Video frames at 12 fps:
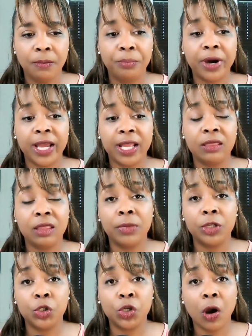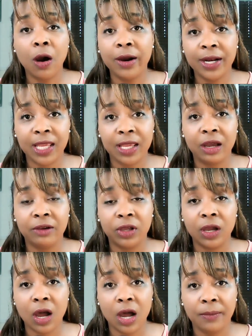But the majority of
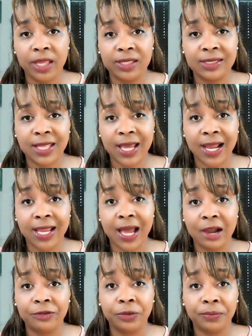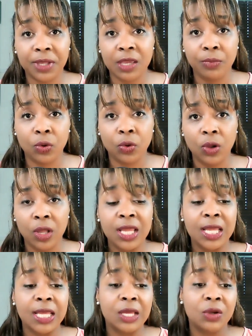the comments that I got from people
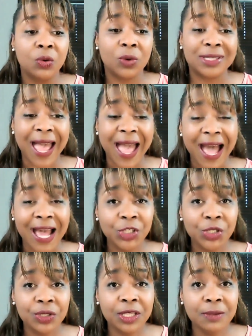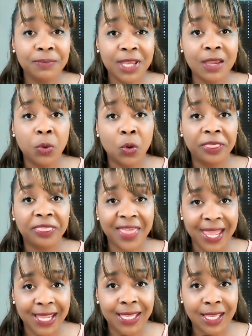was actually people
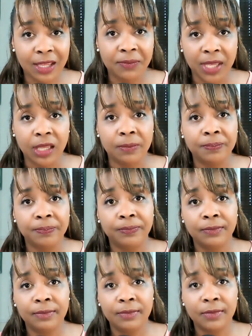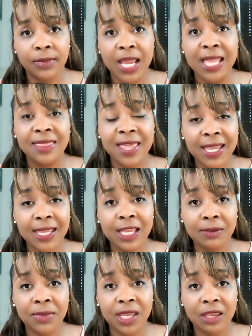thanking me,
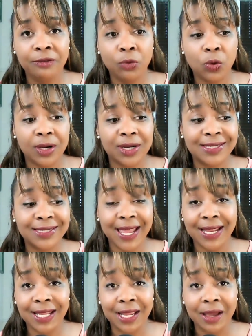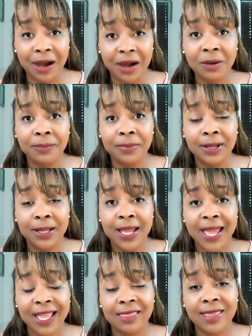thanking me for standing up
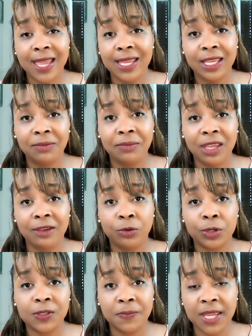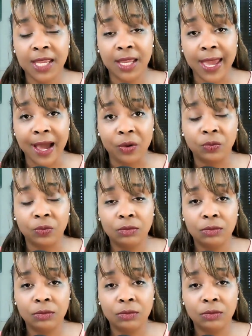and thanking me for speaking out.